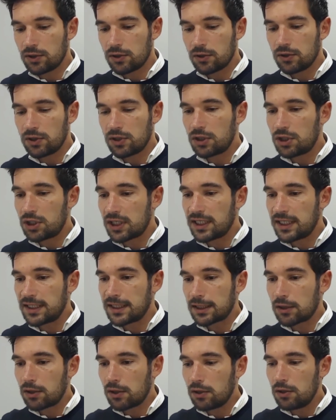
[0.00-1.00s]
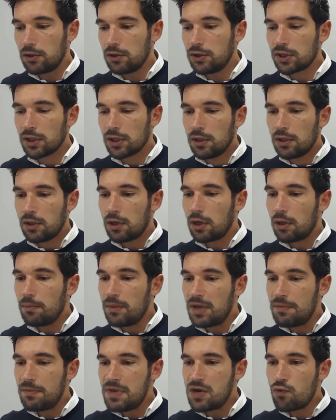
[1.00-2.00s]
such as coils or
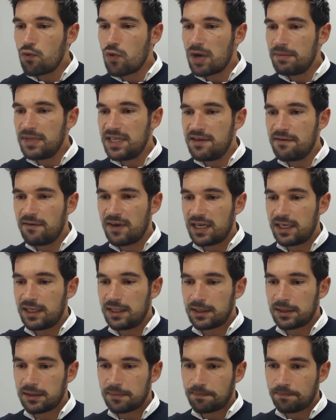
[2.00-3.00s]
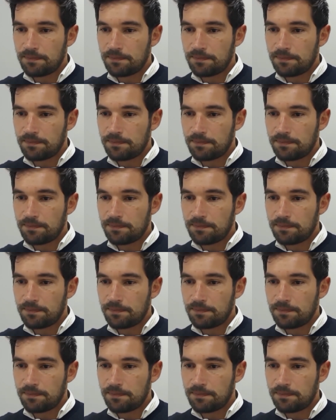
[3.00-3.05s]
maybe web device.